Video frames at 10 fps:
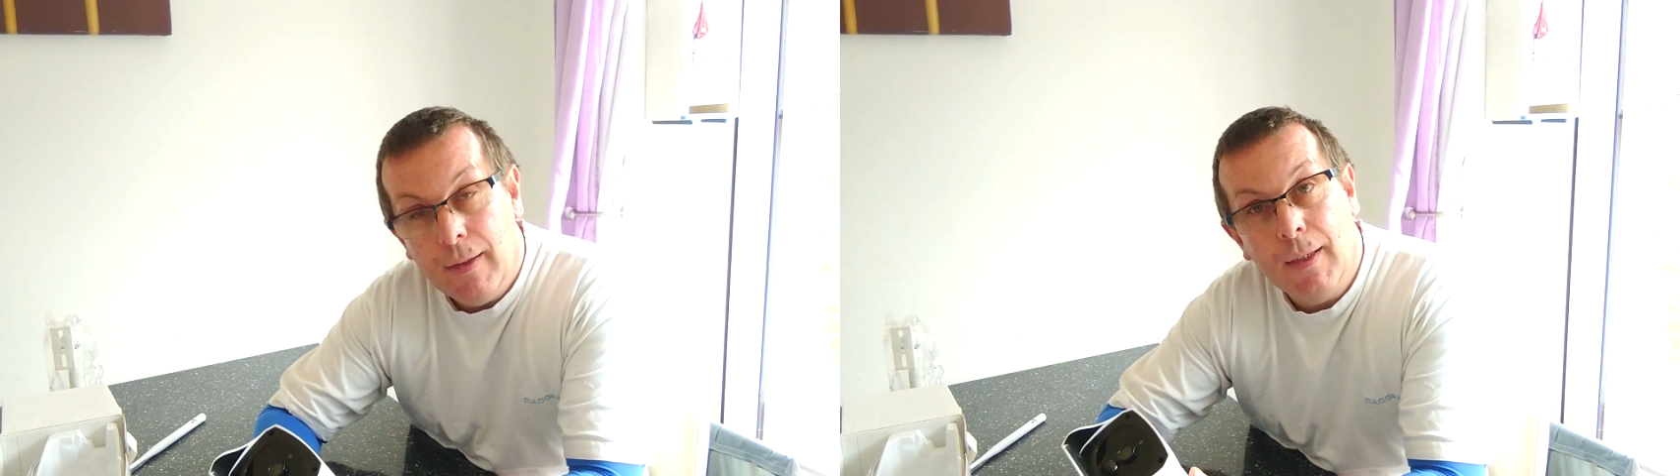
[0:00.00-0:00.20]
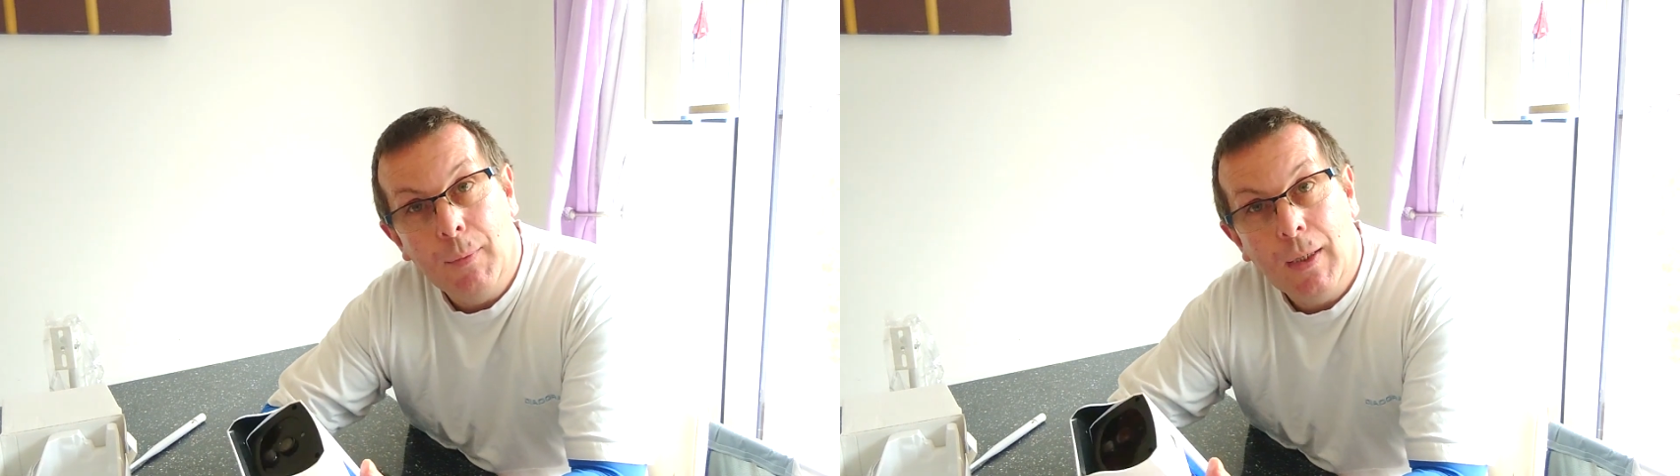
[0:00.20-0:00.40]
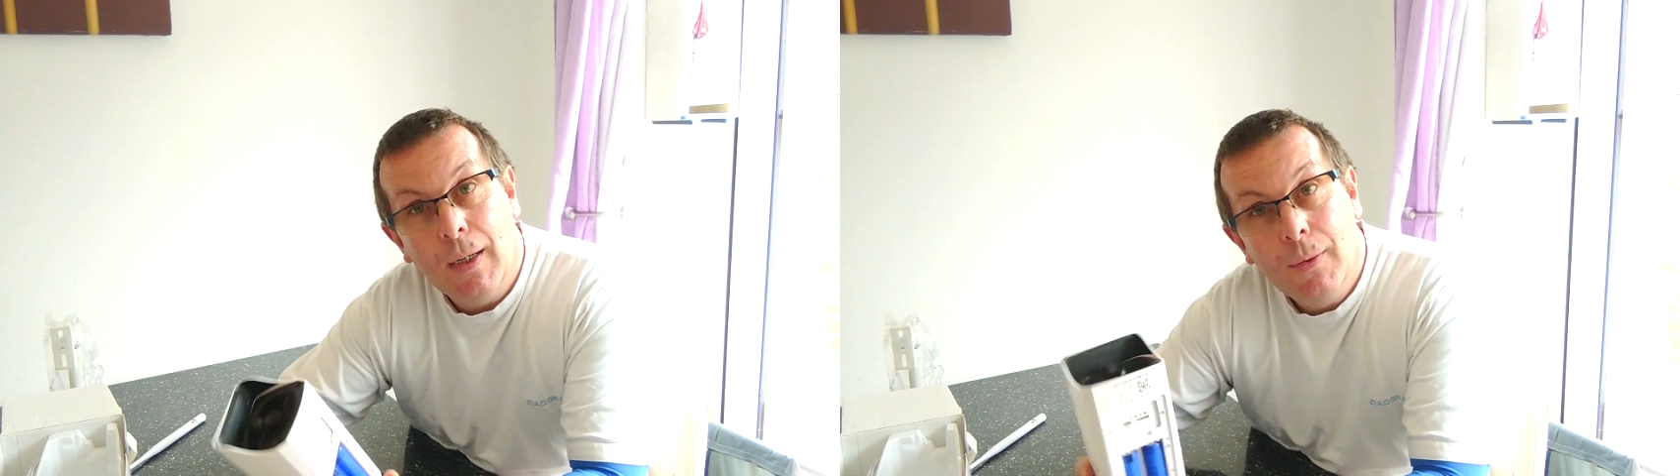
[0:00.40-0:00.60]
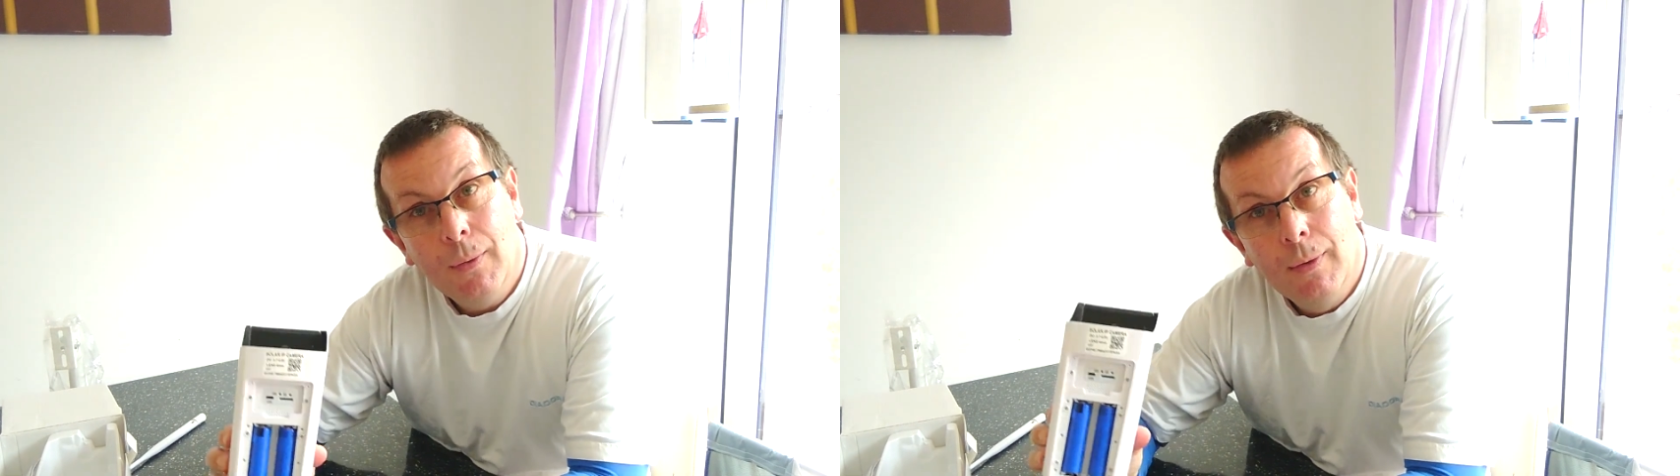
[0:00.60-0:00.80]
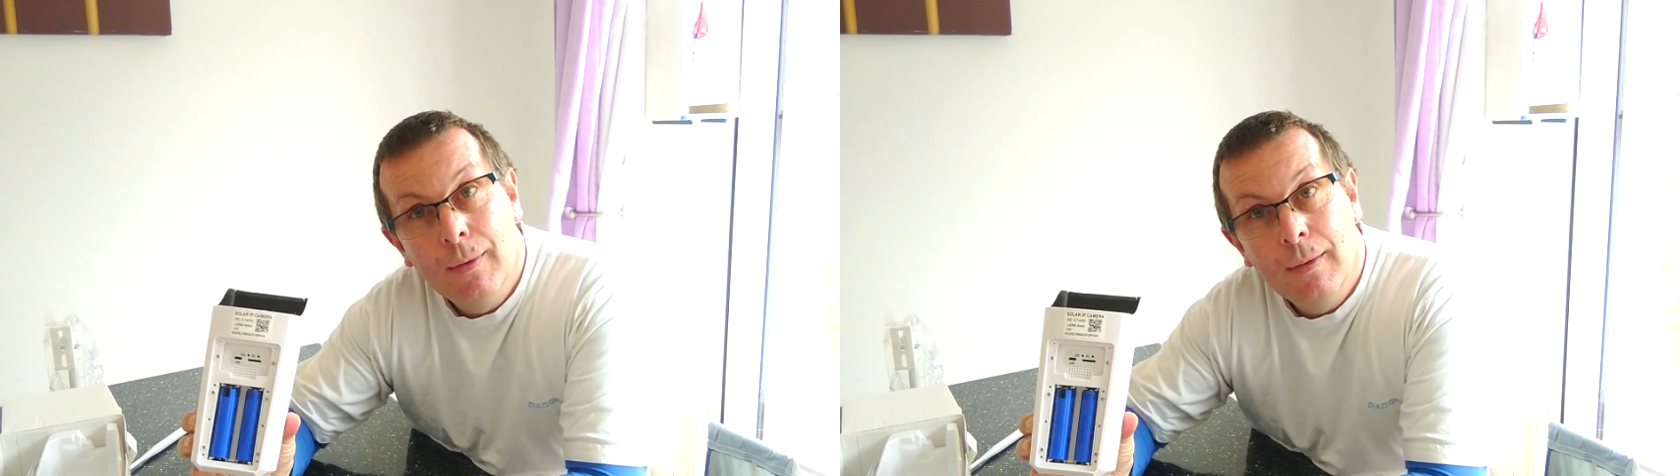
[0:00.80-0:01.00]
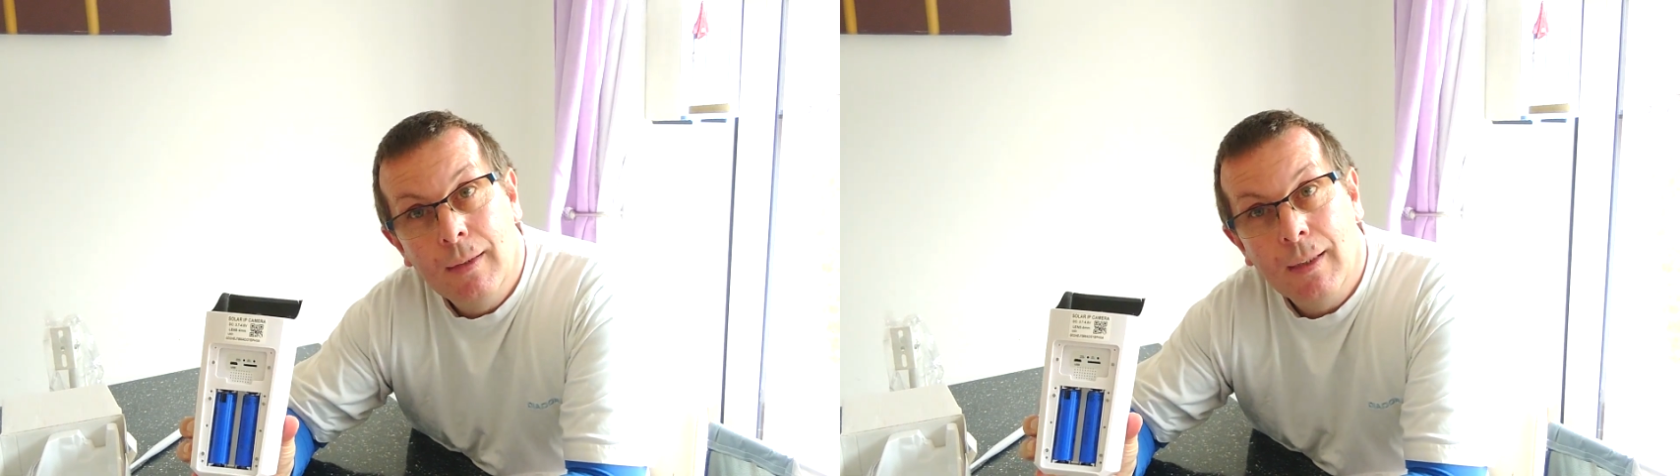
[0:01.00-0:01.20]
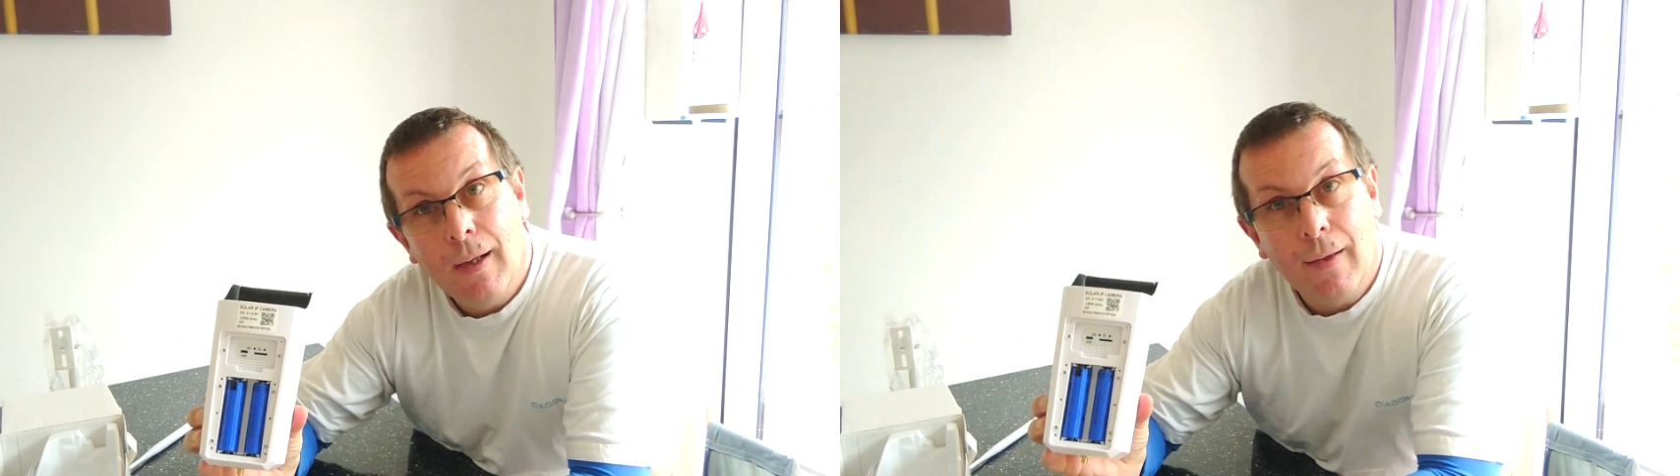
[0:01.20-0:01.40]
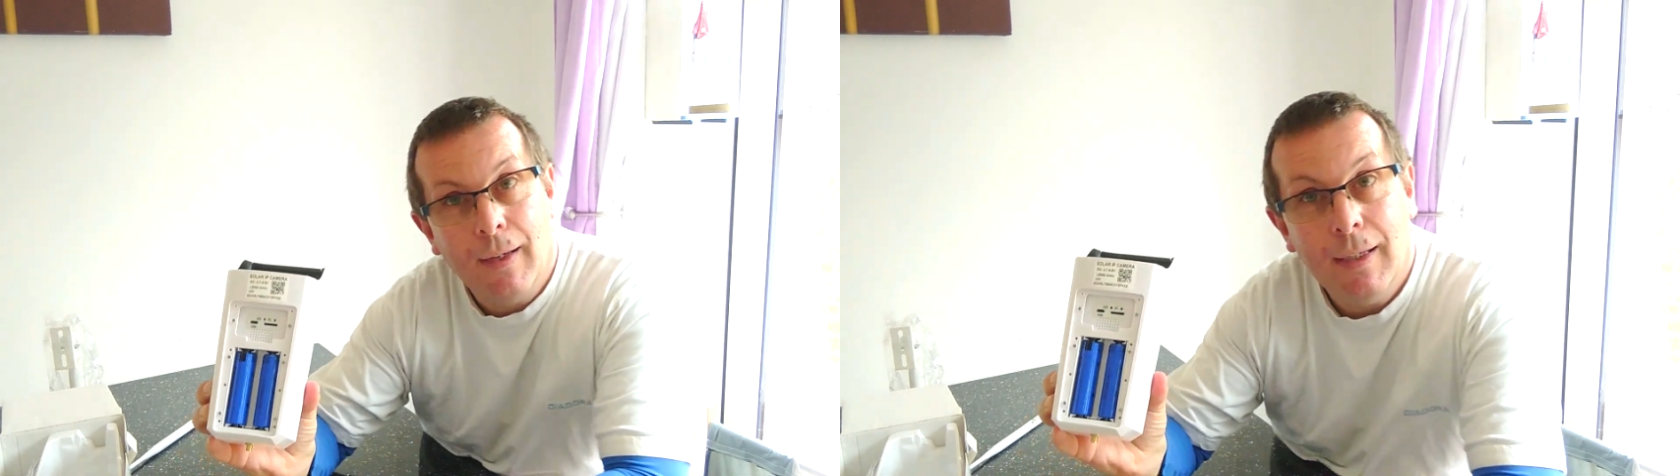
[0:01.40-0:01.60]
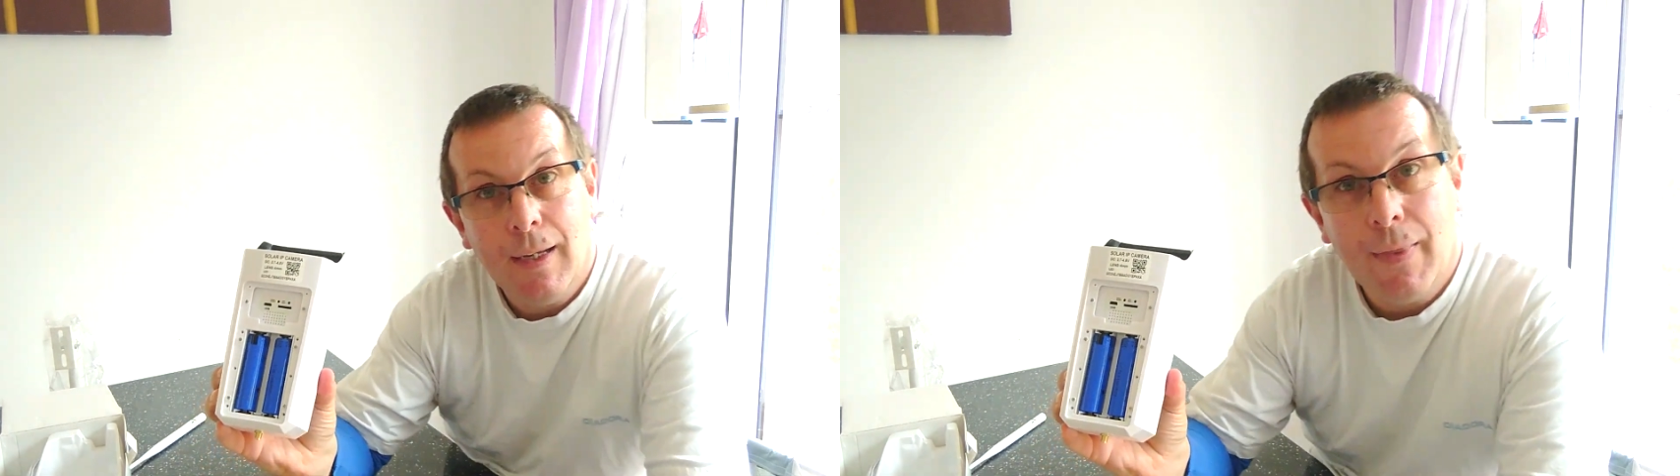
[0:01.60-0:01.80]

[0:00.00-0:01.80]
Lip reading: There we go. Okay,